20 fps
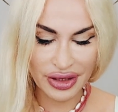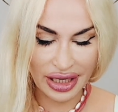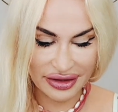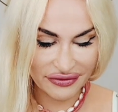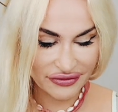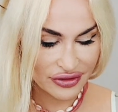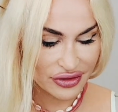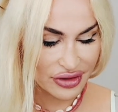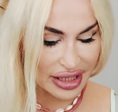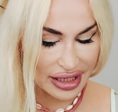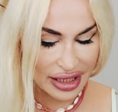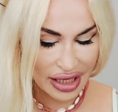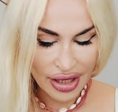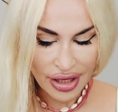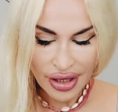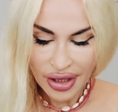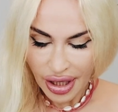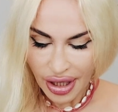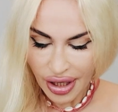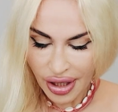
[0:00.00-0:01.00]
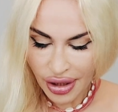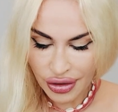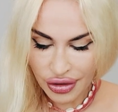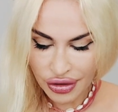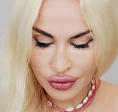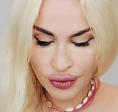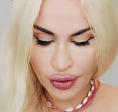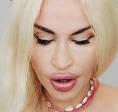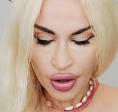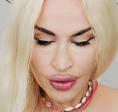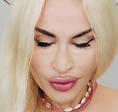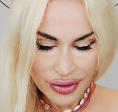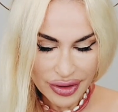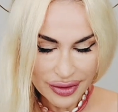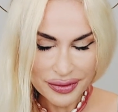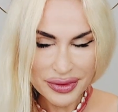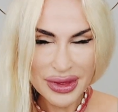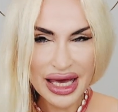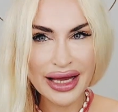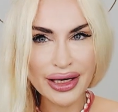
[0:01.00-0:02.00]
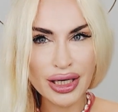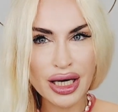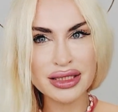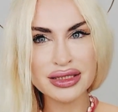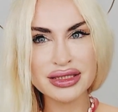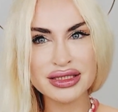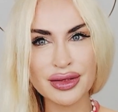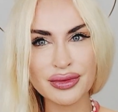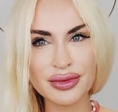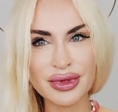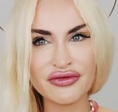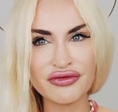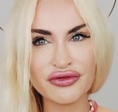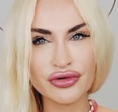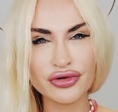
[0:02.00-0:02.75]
I feel like you owe them that on some level,